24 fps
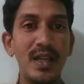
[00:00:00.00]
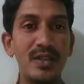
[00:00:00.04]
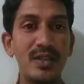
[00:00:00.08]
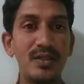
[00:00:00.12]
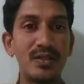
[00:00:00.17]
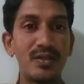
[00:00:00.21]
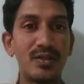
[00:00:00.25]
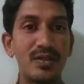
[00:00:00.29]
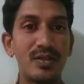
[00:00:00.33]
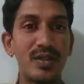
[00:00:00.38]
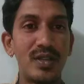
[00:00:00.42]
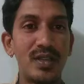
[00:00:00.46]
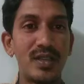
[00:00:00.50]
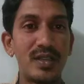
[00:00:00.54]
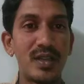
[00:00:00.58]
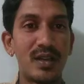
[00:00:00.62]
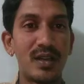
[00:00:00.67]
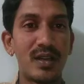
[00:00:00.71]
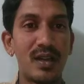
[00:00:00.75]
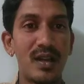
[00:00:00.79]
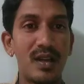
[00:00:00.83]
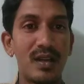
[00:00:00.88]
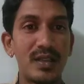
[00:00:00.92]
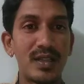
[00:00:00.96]
So these are
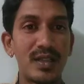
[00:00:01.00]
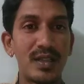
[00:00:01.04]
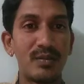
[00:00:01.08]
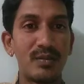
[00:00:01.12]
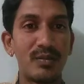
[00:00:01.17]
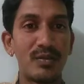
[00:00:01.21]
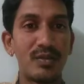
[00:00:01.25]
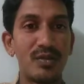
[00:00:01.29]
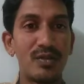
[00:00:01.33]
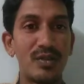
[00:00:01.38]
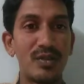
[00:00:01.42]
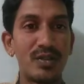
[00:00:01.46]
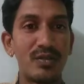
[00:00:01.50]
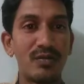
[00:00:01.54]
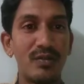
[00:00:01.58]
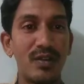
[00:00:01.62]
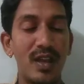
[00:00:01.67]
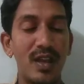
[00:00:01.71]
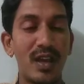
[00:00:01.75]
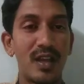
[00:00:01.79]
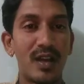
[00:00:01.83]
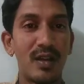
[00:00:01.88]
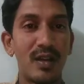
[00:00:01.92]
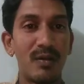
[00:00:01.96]
all some rules.
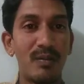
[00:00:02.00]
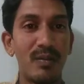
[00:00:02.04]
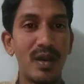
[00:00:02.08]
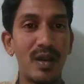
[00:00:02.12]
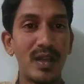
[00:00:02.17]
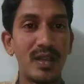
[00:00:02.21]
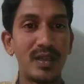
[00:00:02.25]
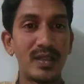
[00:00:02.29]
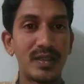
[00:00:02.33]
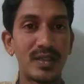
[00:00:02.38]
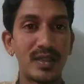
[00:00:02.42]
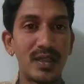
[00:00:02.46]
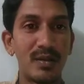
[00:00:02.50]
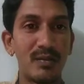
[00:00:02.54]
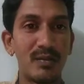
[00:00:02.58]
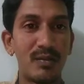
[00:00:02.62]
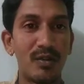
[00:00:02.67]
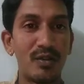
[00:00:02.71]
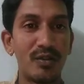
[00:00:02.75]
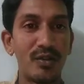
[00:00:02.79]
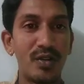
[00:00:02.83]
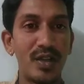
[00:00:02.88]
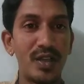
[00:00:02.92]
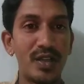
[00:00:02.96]
We are applying some
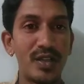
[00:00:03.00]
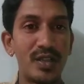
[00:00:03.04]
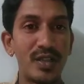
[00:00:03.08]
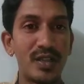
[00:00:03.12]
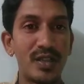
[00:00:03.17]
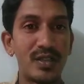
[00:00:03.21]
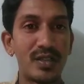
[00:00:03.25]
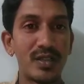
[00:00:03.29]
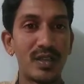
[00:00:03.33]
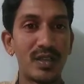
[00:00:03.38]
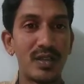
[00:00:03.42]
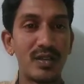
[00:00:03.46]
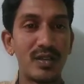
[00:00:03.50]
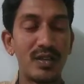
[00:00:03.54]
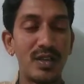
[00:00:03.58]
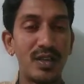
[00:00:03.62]
notations